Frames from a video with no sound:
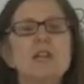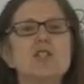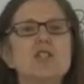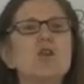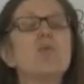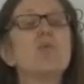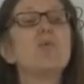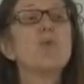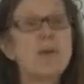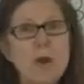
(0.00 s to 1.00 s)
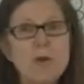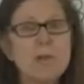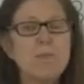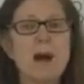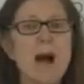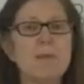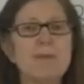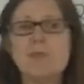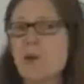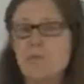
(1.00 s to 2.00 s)
She rewrote the
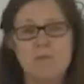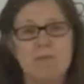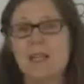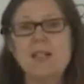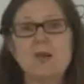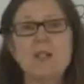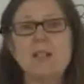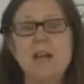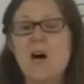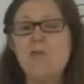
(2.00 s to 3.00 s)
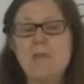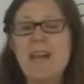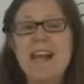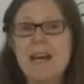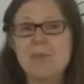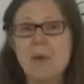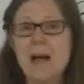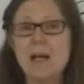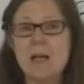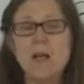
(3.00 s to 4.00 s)
problem so the kids couldn't tell from the
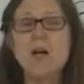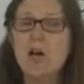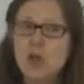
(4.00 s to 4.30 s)
handwriting